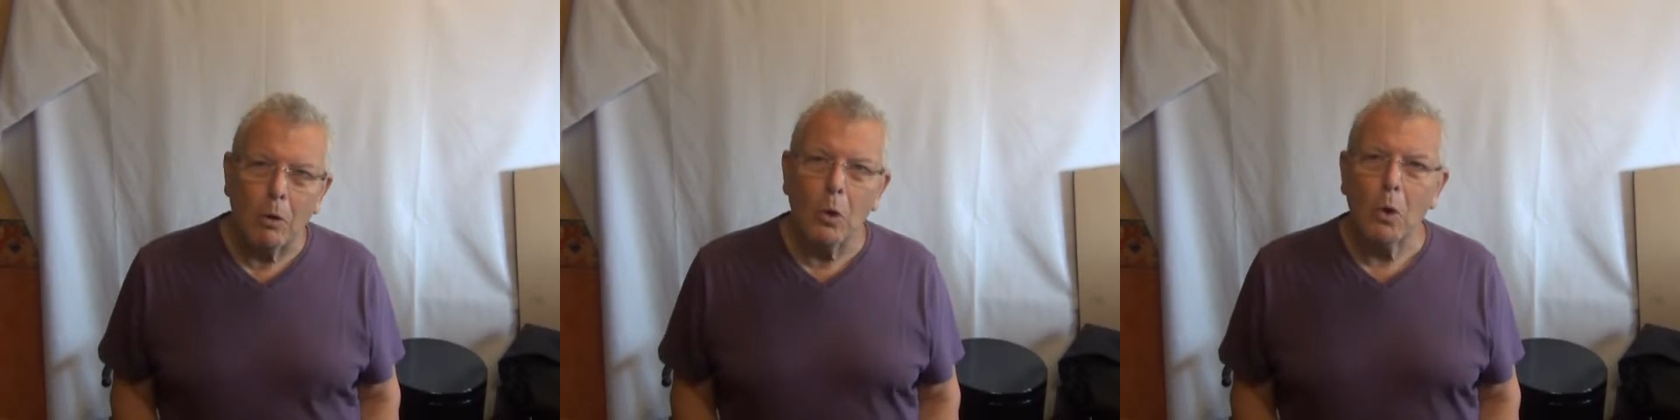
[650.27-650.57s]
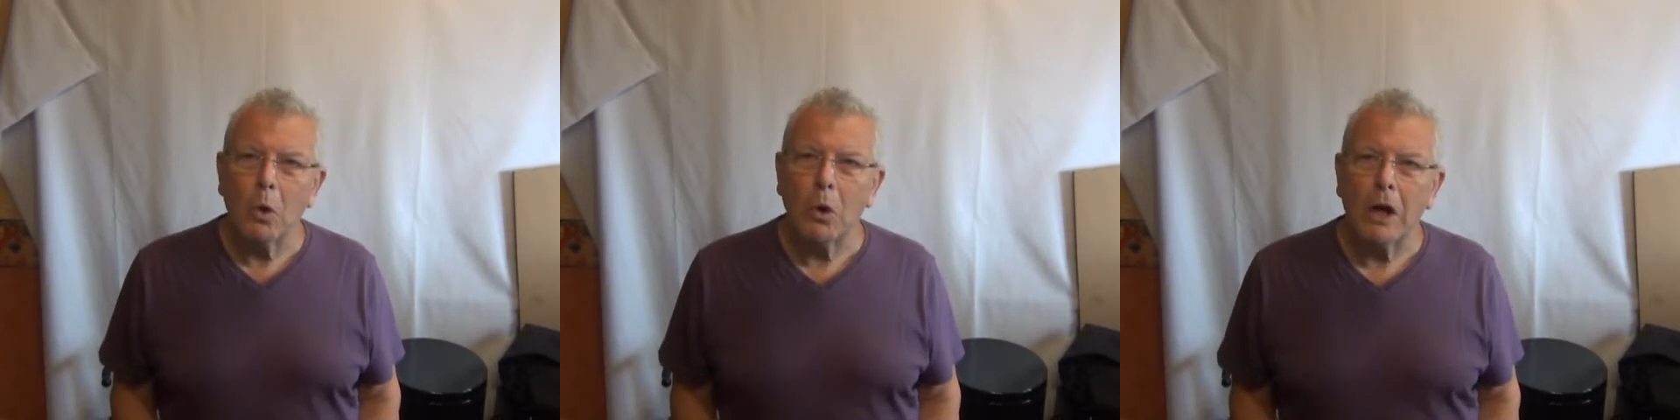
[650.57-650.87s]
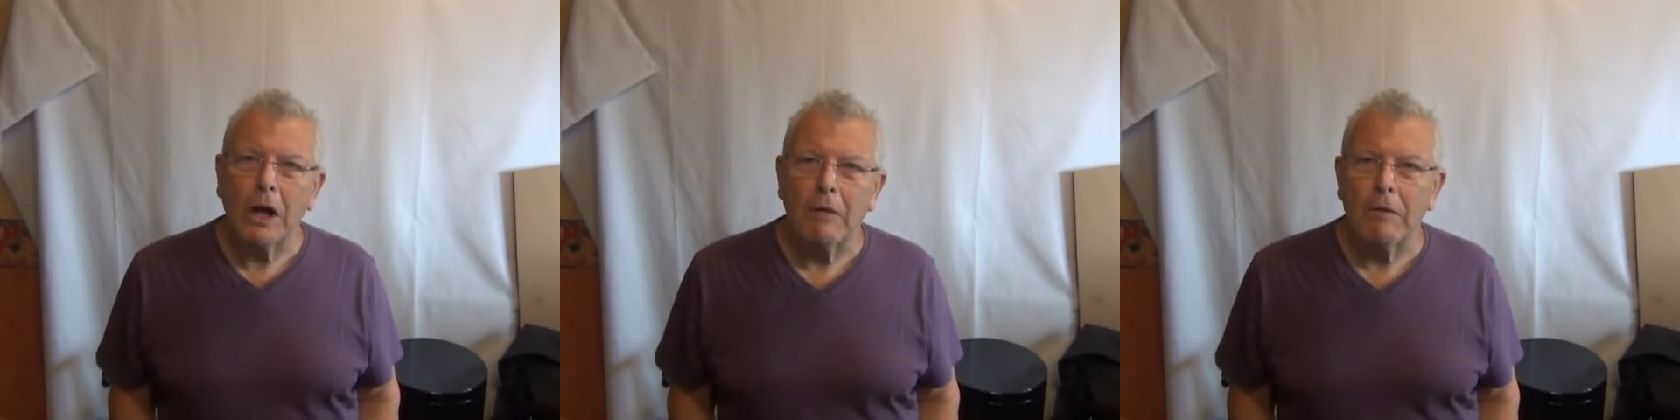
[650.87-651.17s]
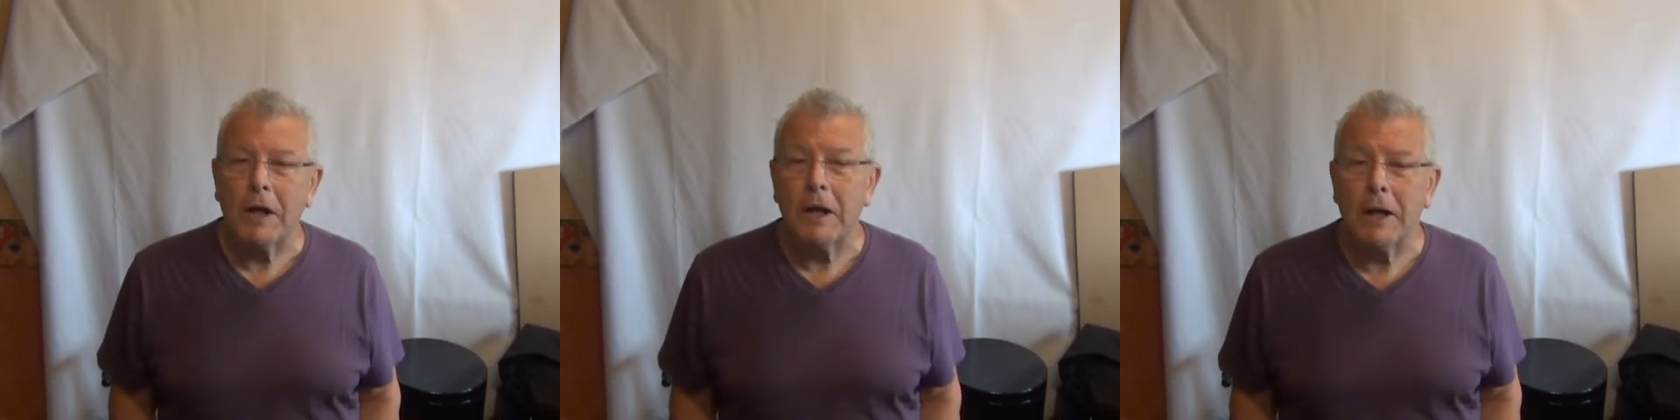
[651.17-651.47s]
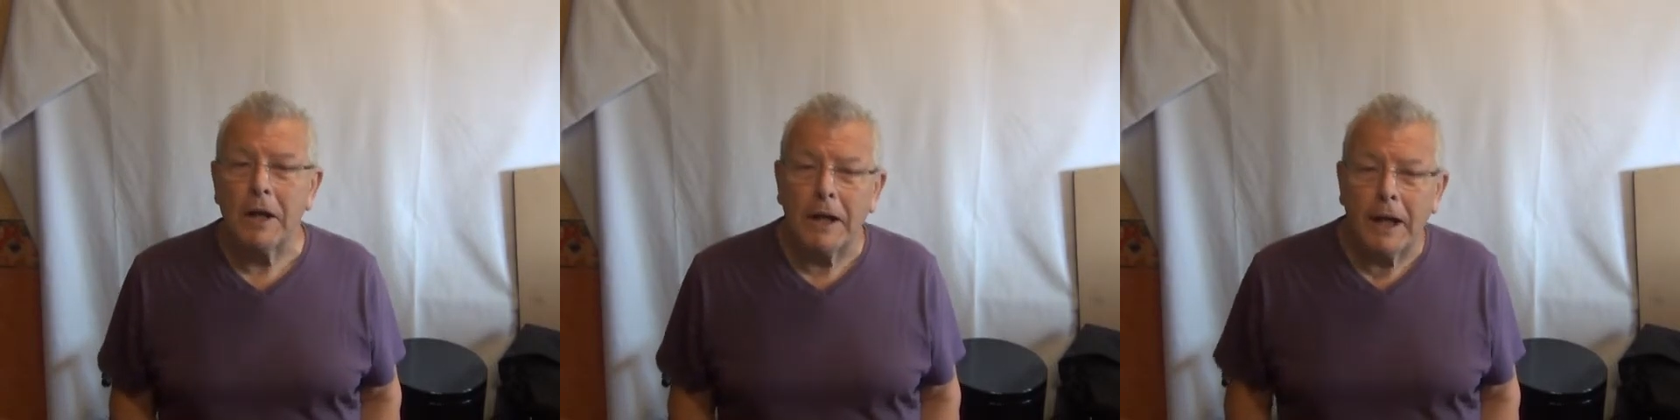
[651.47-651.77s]
Good, I can have an
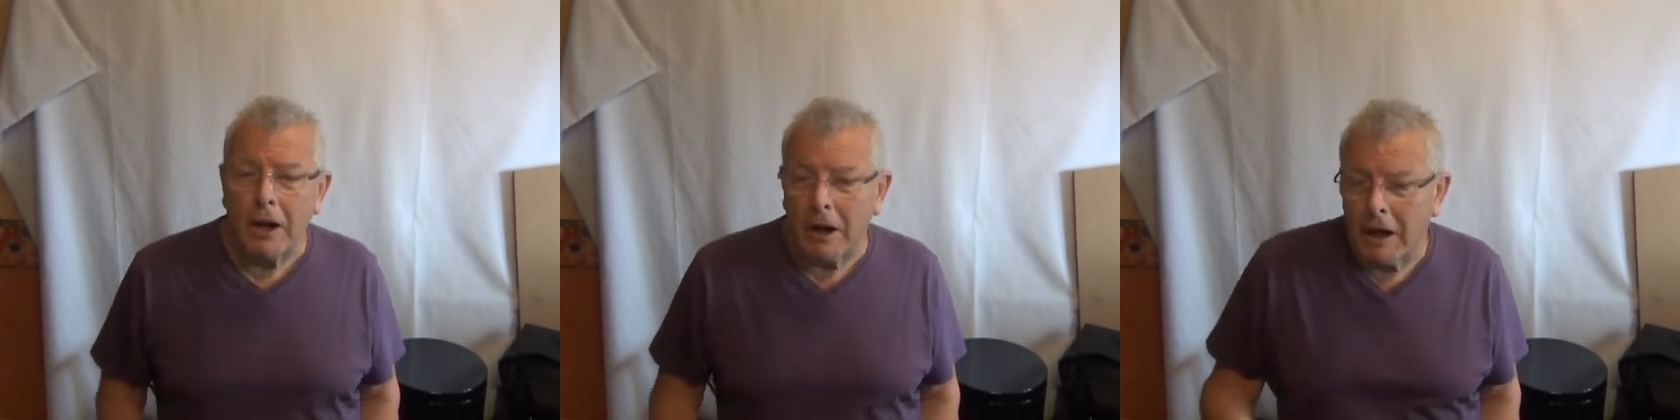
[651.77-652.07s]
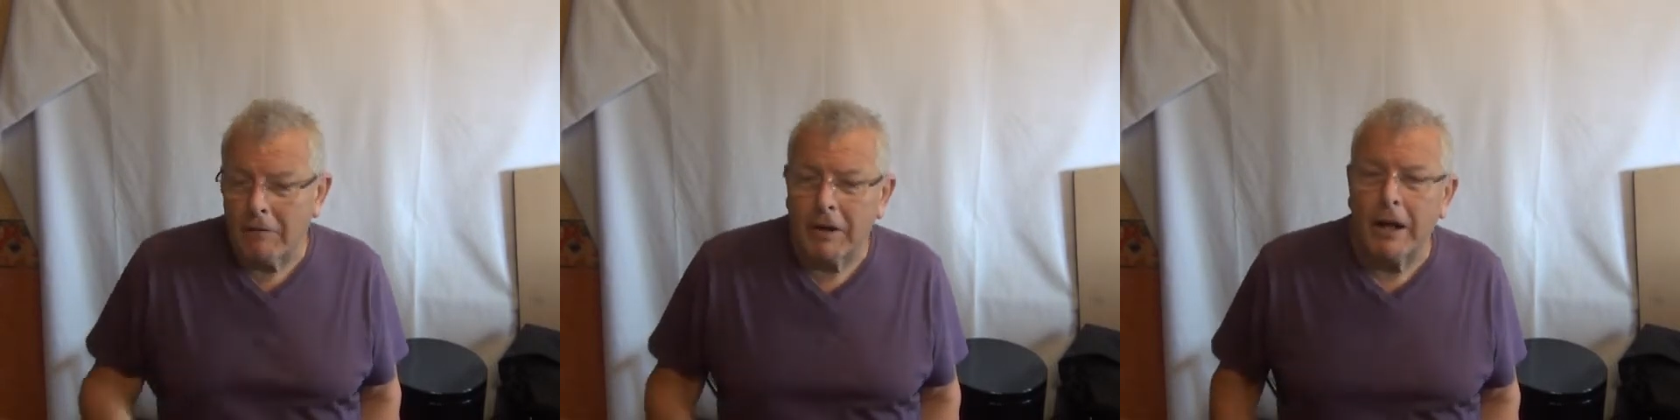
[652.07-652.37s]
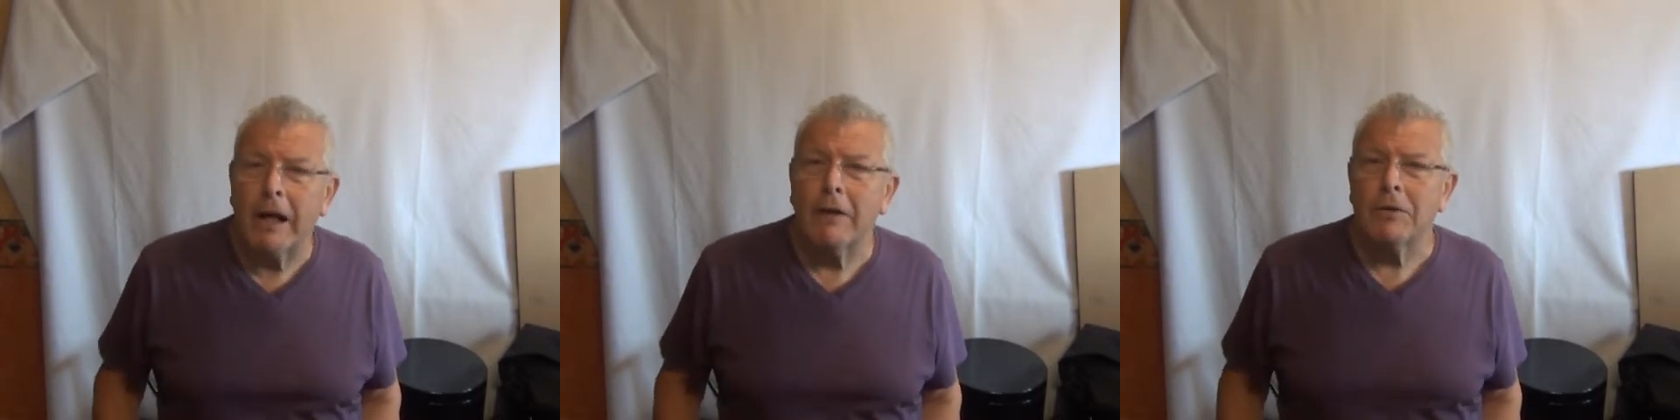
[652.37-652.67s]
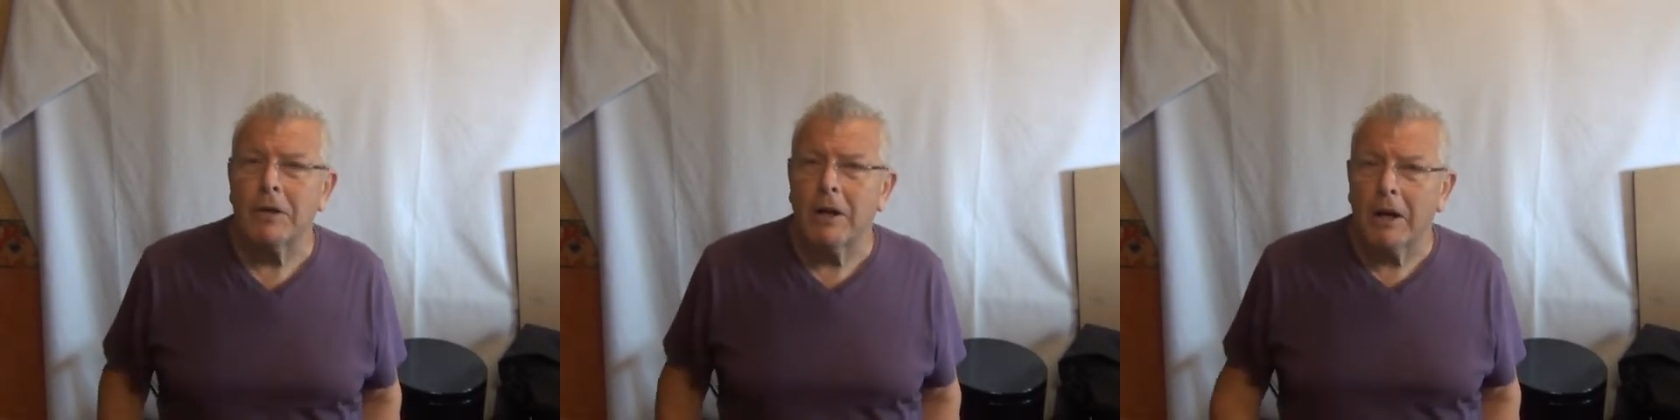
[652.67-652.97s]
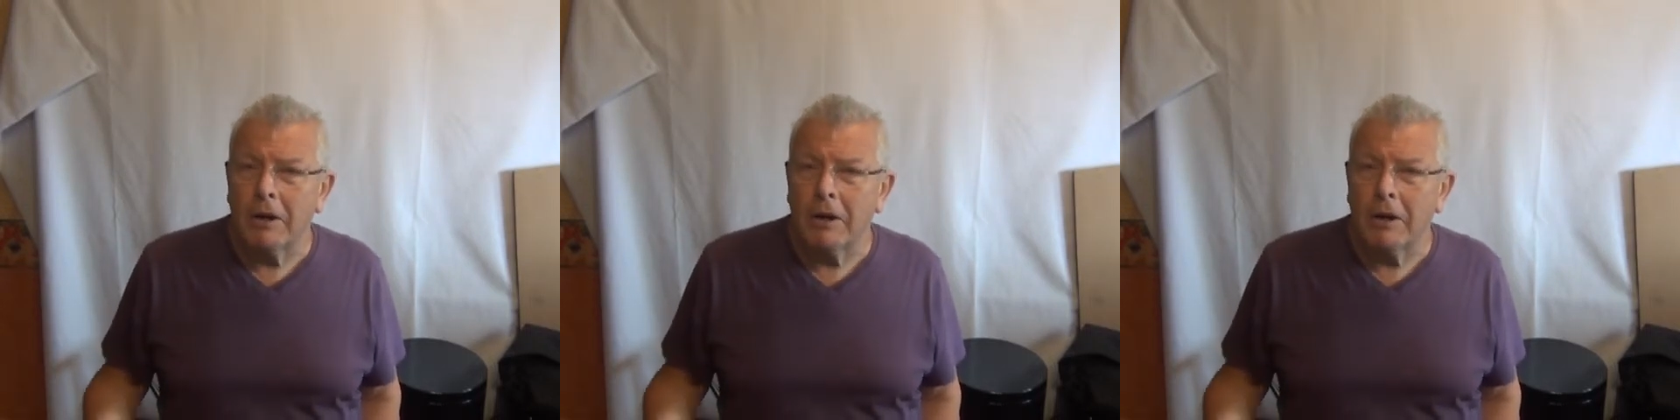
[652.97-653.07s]
Indian again, I can have a KFC,